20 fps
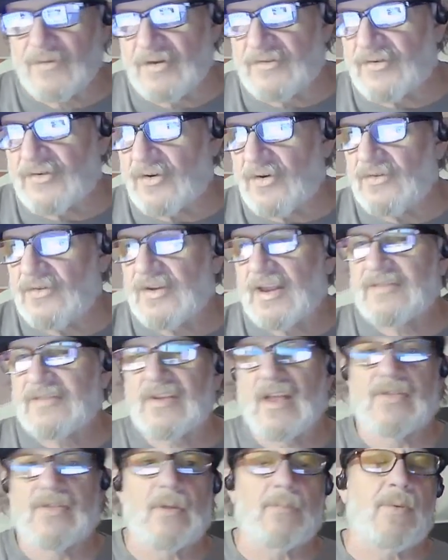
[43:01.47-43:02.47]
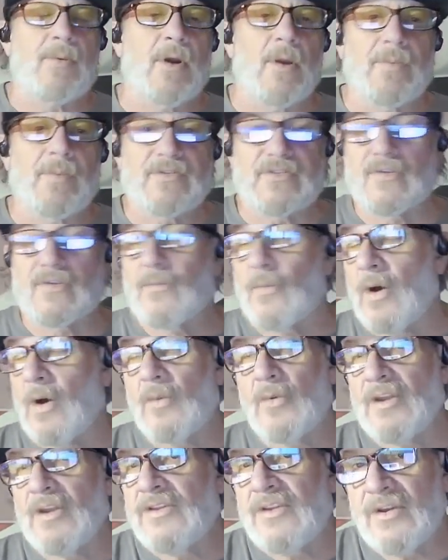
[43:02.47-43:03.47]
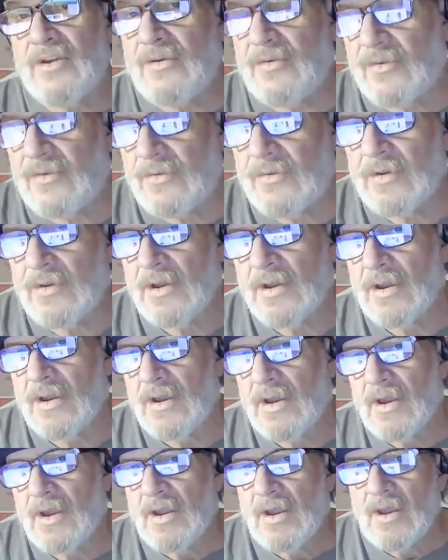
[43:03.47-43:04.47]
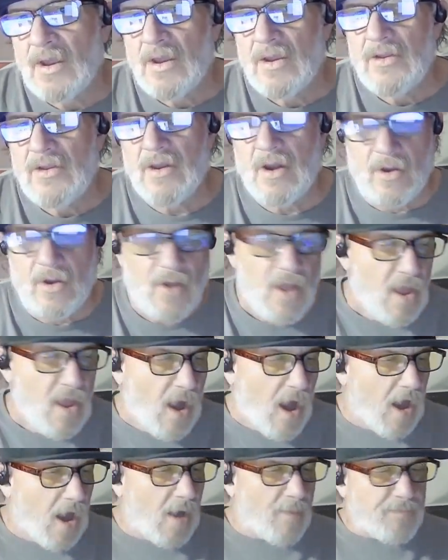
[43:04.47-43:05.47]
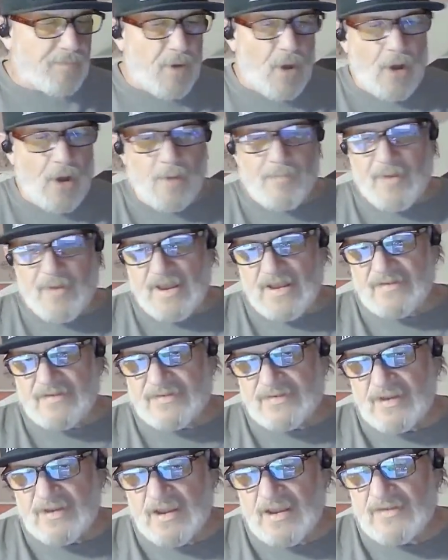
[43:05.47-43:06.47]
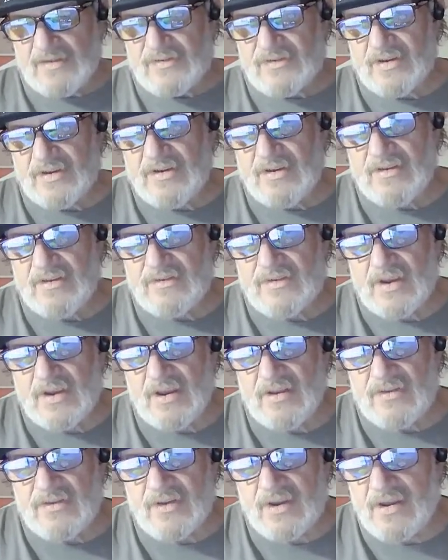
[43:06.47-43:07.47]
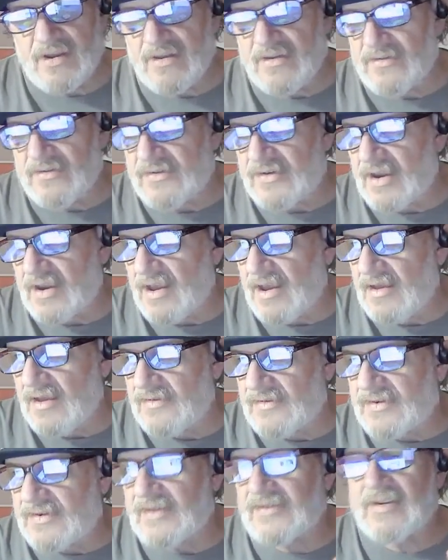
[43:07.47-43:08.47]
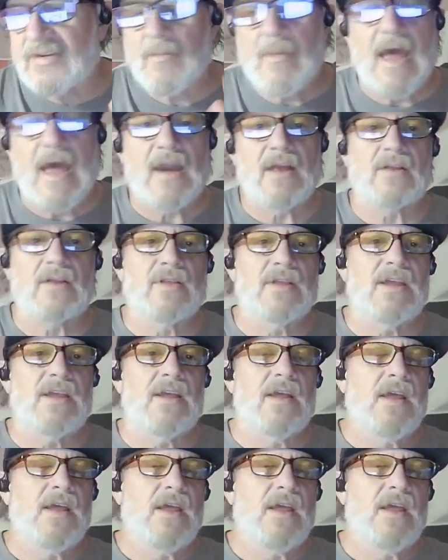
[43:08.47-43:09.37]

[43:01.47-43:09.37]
Church. That's not the purpose of what we do. You know, our purpose is to to to to systematically